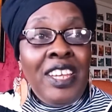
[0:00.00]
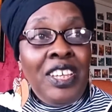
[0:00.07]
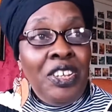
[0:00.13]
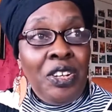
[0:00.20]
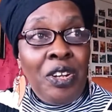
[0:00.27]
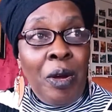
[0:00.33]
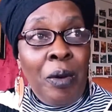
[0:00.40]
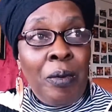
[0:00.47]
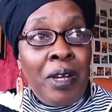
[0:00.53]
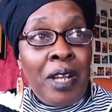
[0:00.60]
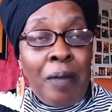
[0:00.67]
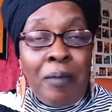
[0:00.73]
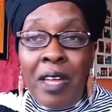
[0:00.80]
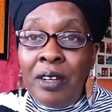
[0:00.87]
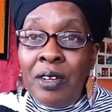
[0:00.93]
You know what?
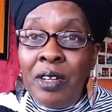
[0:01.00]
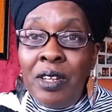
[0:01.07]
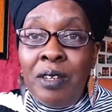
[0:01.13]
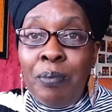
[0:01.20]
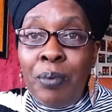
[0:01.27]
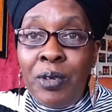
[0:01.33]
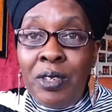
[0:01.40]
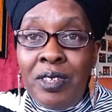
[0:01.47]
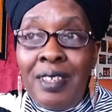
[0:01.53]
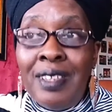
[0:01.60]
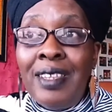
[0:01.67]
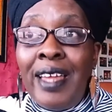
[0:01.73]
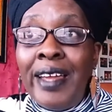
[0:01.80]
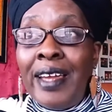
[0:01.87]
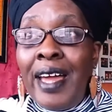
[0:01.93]
I'm not going to
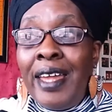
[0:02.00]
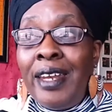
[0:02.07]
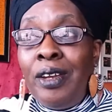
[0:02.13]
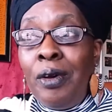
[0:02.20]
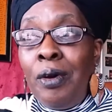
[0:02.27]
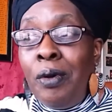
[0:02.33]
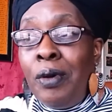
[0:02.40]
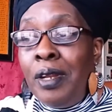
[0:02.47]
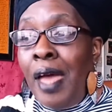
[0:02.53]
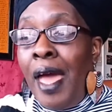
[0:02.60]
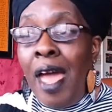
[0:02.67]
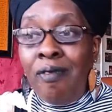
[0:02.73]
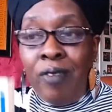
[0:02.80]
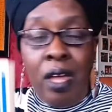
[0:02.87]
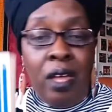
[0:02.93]
pretend like I know and
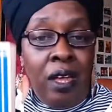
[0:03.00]
have